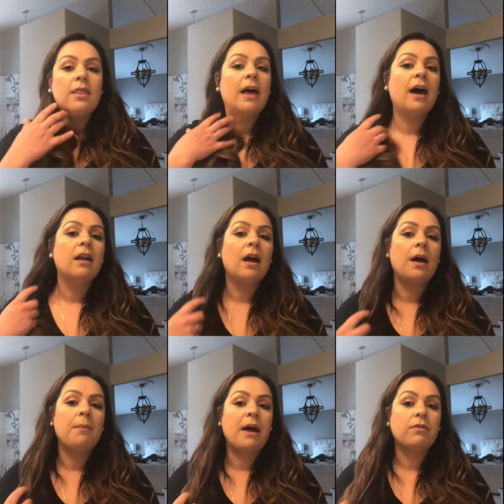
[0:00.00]
that
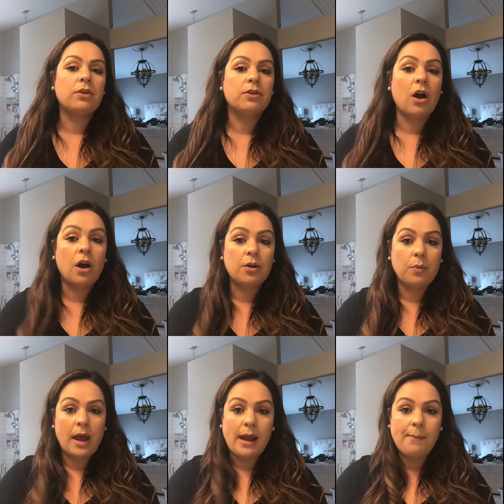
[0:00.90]
I've learned the hard
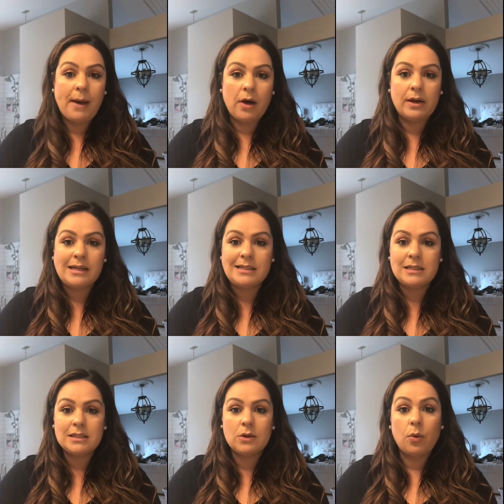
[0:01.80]
way about
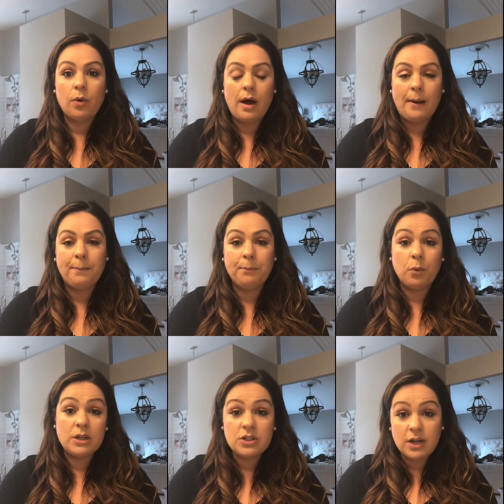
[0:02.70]
is
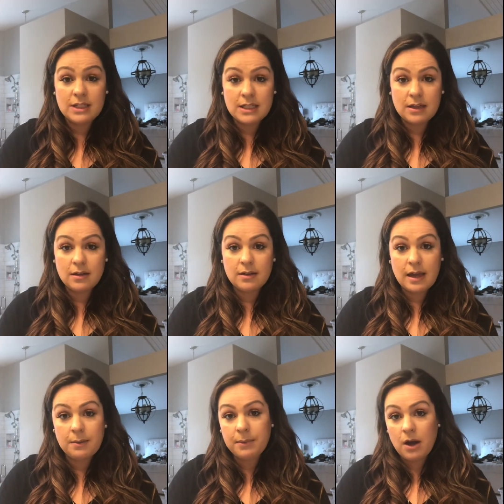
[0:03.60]
moisturizing the
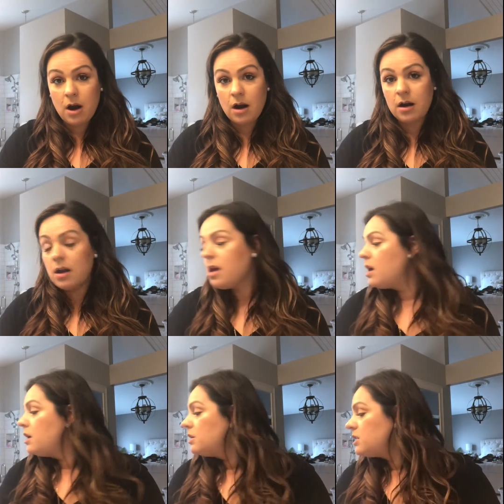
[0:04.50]
NBR.
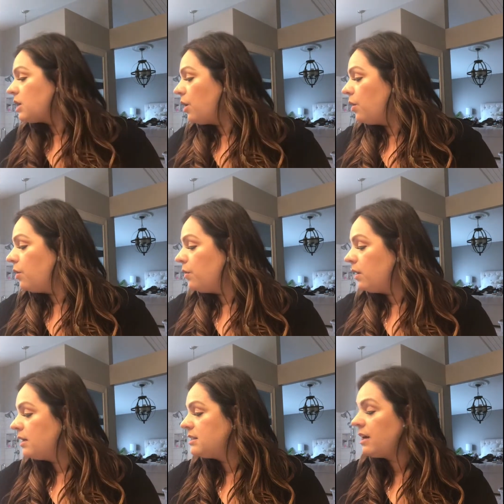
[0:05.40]
So
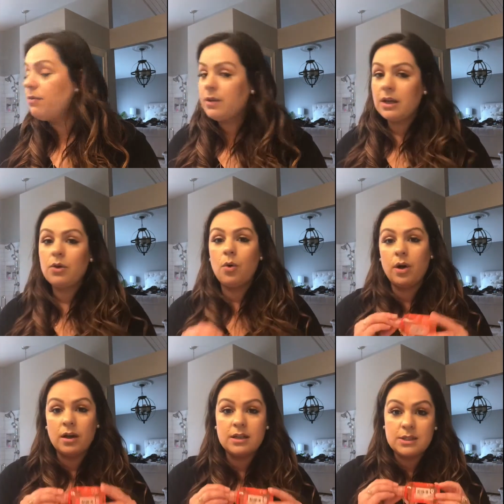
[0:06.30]
definitely the
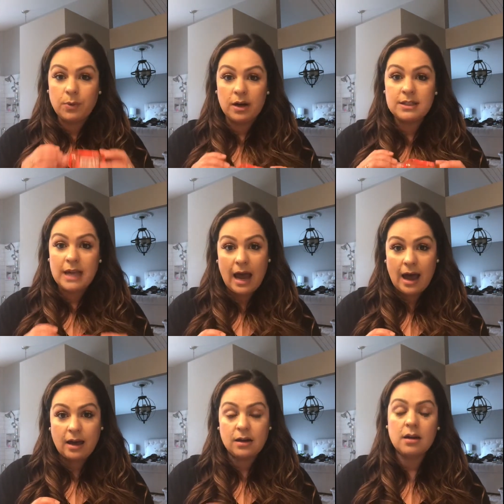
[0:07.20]
oil is where it's
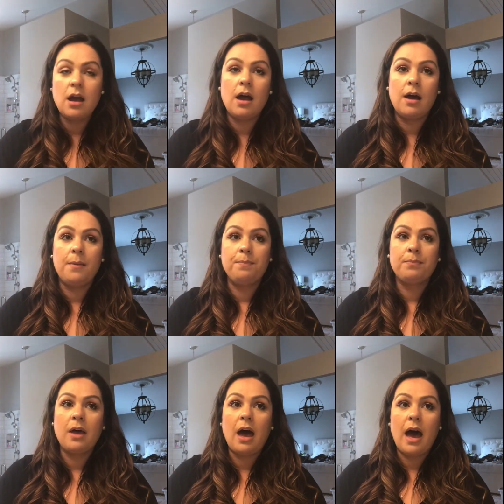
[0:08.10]
at.
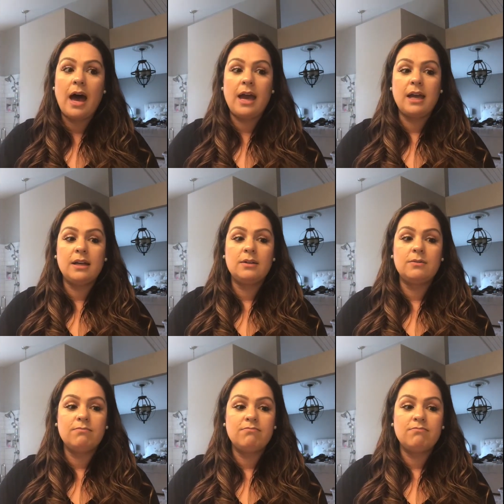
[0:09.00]
I